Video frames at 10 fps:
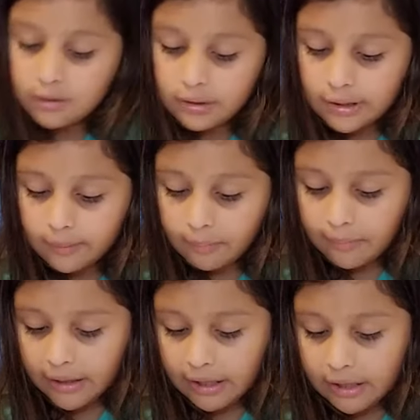Yep,
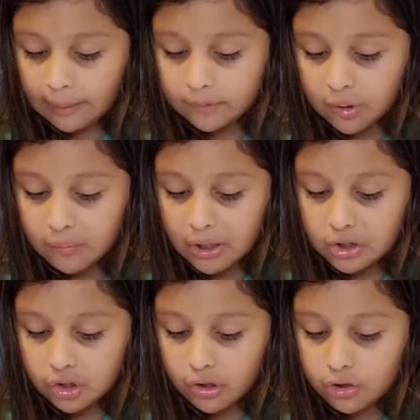and I'm gonna make
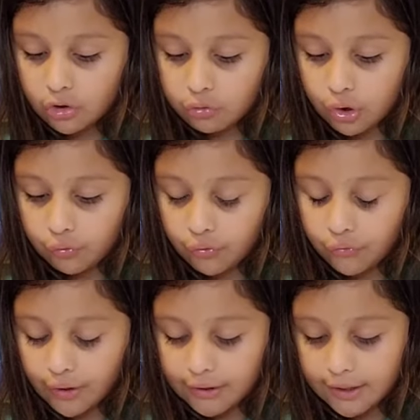sure I don't
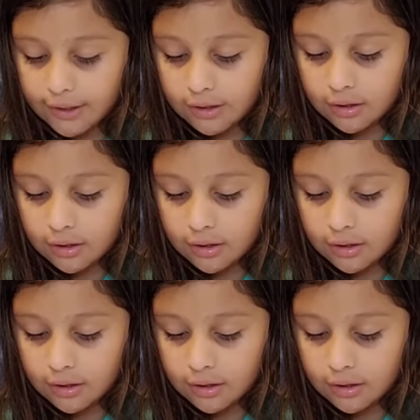overfill it.